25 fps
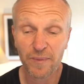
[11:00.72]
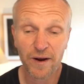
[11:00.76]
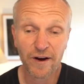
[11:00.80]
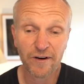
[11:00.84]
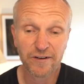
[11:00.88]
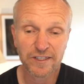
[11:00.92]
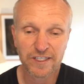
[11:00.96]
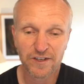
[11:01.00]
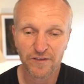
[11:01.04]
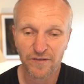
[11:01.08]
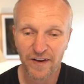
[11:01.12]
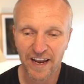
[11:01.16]
or
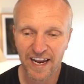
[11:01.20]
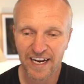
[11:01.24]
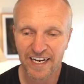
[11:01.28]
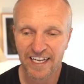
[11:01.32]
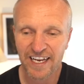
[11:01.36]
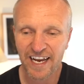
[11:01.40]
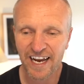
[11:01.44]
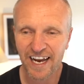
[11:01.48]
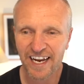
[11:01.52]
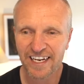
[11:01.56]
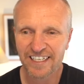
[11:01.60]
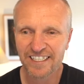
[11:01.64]
parents of
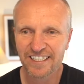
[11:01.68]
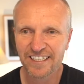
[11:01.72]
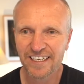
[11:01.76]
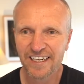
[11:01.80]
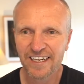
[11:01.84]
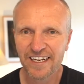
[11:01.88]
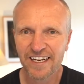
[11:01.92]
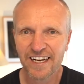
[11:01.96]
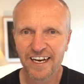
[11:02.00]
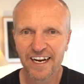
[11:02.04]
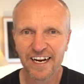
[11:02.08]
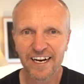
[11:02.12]
any age,
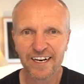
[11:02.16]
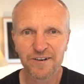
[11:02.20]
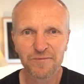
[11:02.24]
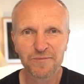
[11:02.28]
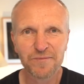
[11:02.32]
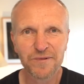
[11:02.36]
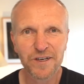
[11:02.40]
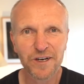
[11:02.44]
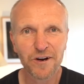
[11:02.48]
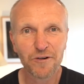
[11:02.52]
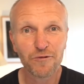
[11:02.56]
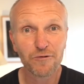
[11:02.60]

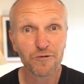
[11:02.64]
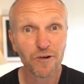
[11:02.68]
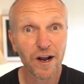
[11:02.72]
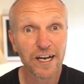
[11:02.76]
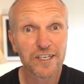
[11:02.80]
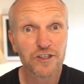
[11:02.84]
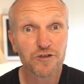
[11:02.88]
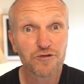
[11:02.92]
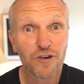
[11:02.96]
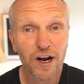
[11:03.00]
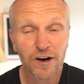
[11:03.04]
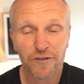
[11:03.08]
um, you know,
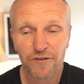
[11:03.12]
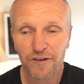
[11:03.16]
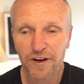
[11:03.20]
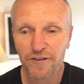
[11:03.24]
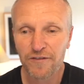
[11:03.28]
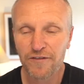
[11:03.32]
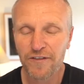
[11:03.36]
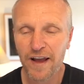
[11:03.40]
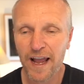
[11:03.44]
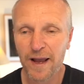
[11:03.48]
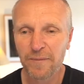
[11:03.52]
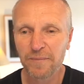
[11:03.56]
raise
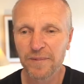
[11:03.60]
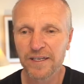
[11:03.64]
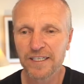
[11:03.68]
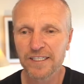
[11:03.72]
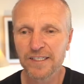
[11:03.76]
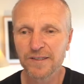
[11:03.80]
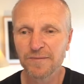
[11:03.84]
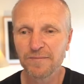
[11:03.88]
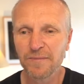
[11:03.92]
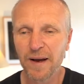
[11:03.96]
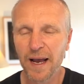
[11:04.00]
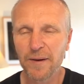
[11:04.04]
drug-free
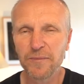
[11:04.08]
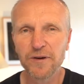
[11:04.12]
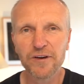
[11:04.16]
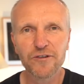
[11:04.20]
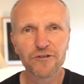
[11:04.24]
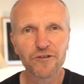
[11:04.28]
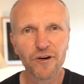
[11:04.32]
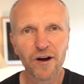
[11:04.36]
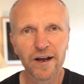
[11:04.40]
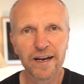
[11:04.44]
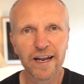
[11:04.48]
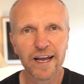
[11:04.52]
families. Maybe
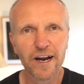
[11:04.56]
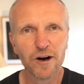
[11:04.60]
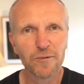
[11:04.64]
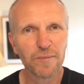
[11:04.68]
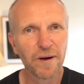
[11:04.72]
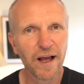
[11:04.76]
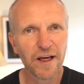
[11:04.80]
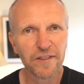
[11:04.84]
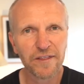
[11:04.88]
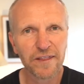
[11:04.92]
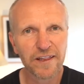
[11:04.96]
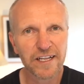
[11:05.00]
you're trying to
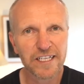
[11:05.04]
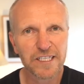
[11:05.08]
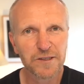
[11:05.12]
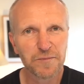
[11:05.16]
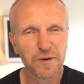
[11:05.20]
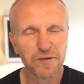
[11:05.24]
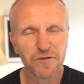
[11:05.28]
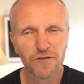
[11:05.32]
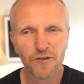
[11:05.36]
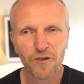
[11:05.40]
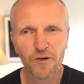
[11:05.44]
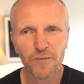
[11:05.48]
help athletes
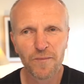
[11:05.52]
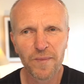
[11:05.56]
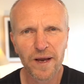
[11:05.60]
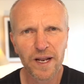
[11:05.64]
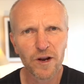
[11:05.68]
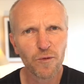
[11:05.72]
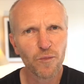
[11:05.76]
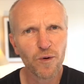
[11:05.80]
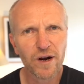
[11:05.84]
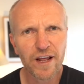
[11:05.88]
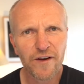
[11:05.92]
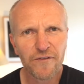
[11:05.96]
perform
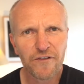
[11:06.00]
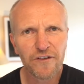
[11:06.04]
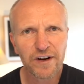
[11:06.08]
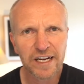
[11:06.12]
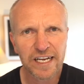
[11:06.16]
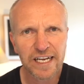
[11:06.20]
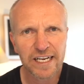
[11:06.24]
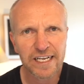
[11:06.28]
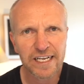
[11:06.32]
better. Whatever it